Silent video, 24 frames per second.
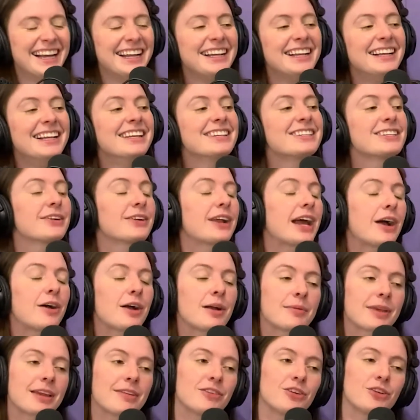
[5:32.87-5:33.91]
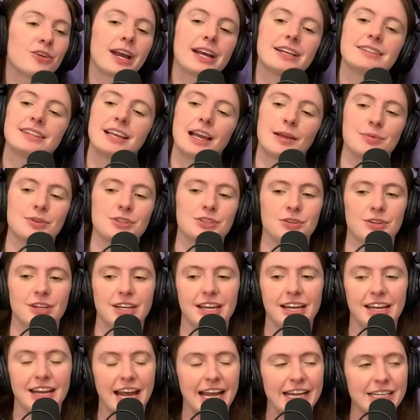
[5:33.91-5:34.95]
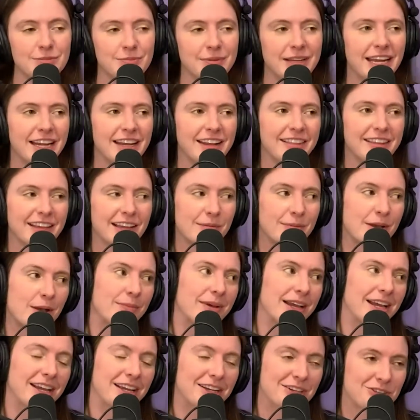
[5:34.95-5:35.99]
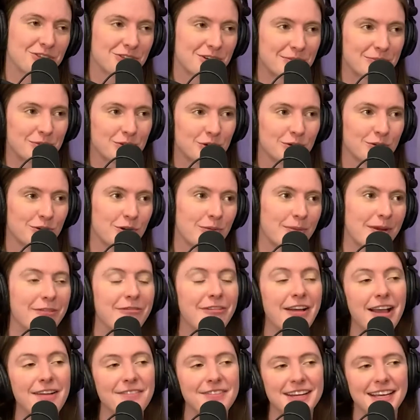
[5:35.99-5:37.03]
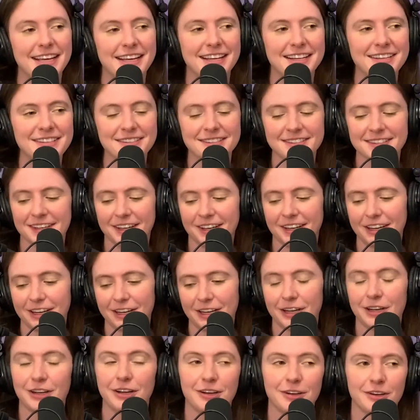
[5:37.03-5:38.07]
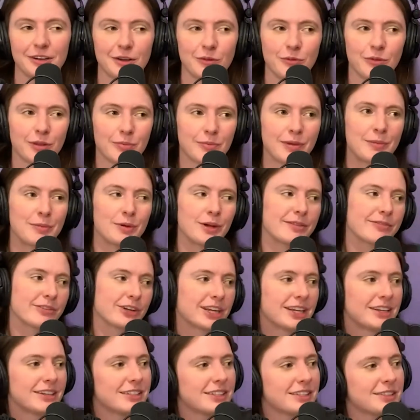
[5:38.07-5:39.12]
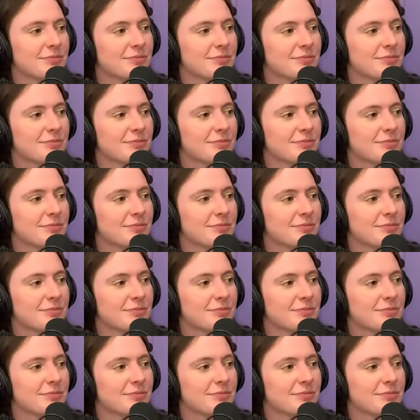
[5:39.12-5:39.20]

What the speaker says: So now I'm giving you guys the opportunity to ask me anything about my trip to Aruba. 5 days with my boyfriend.